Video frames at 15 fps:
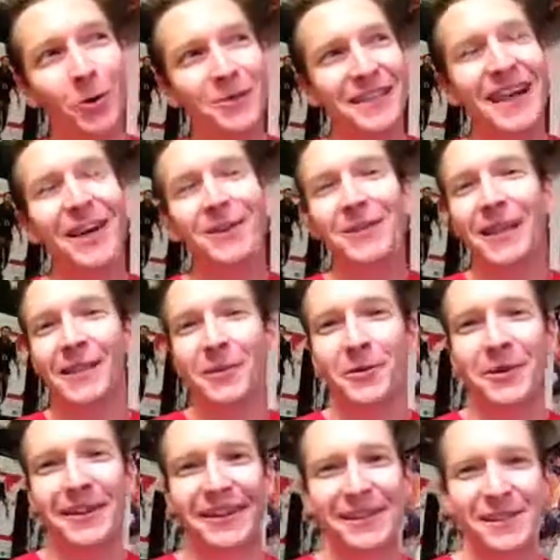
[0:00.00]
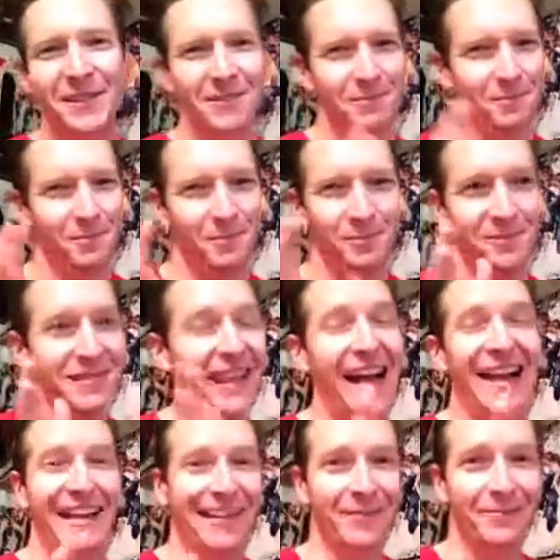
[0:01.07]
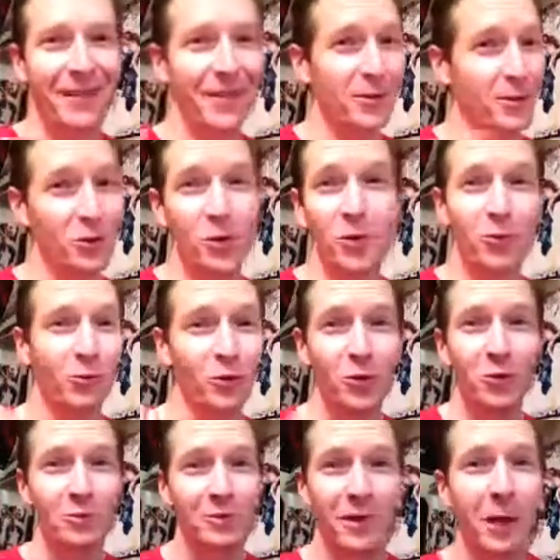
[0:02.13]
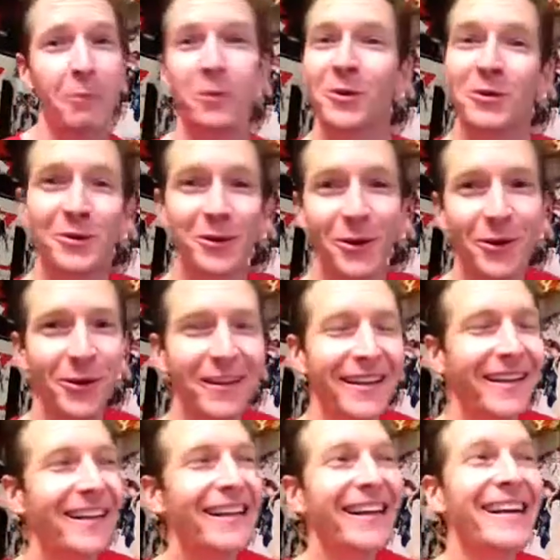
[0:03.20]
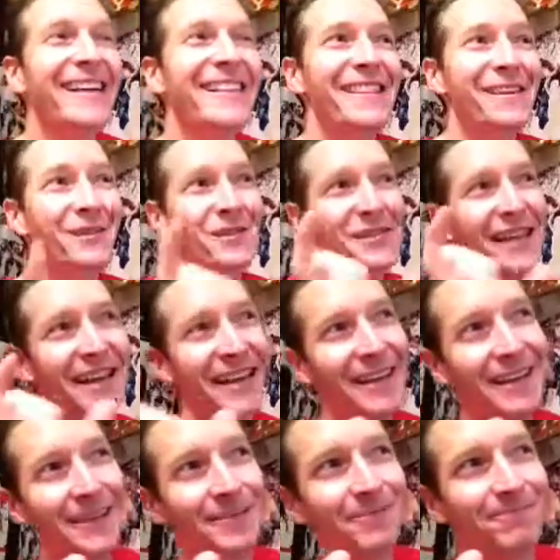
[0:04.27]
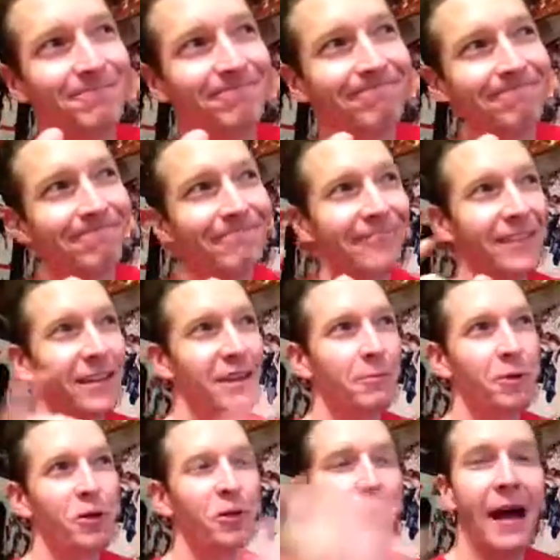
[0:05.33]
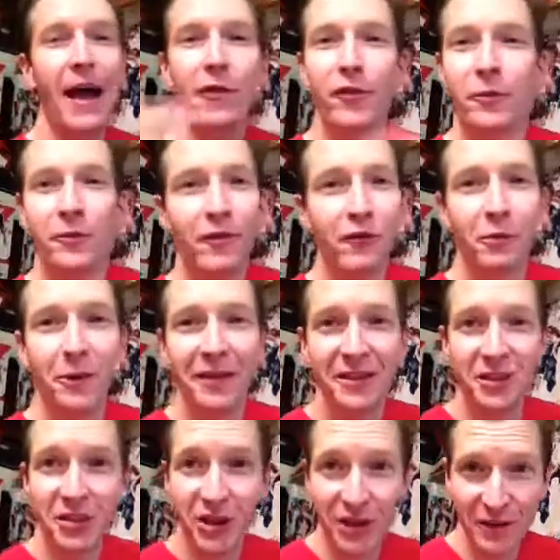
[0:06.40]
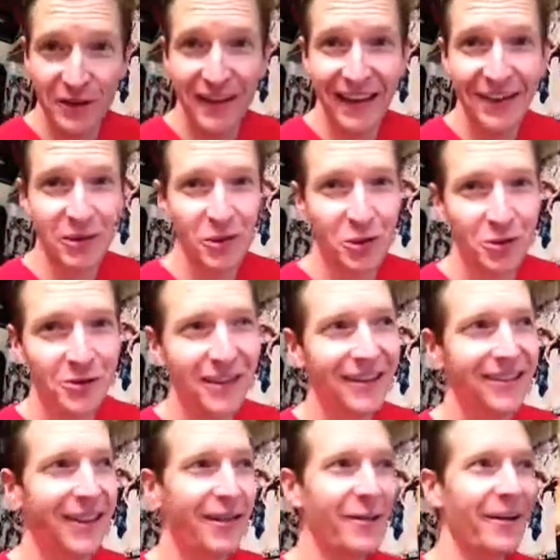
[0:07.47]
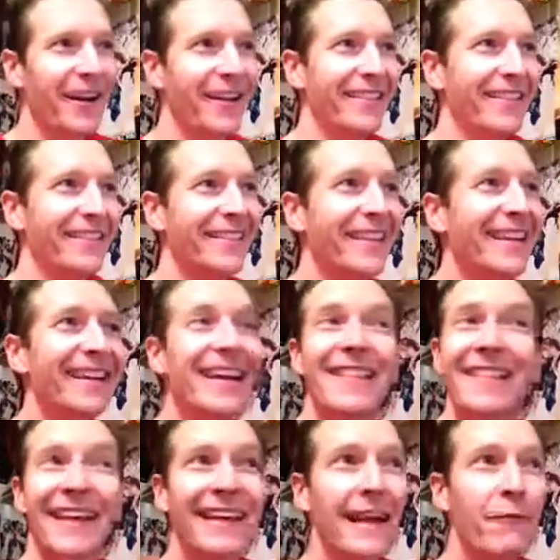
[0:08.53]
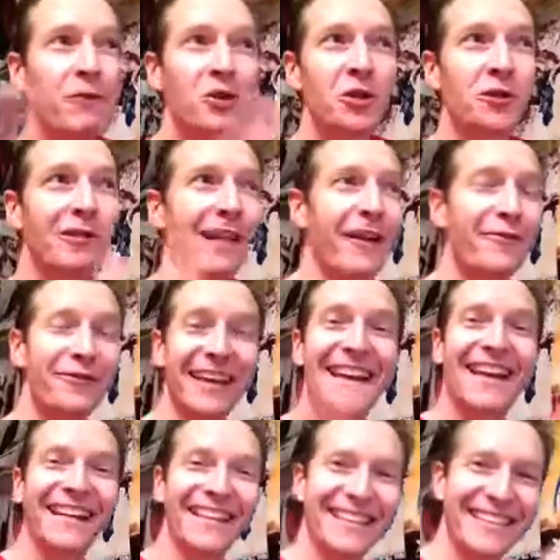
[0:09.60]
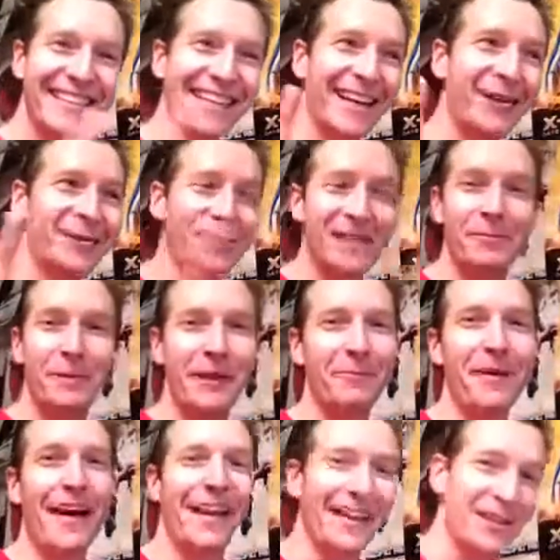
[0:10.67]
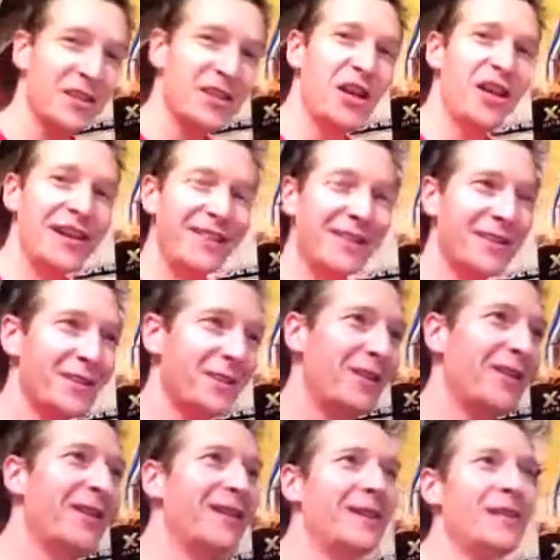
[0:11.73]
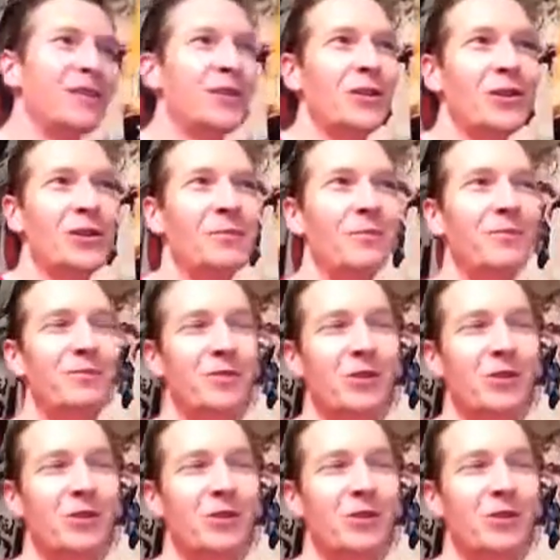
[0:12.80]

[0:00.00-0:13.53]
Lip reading: hotel that they're in is tiny, and there's no room numbers. So, and there's a communal bathroom for everybody to share in the English hotel that they're at, and they can never turn left to go see Big Ben. He's stuck in this turn,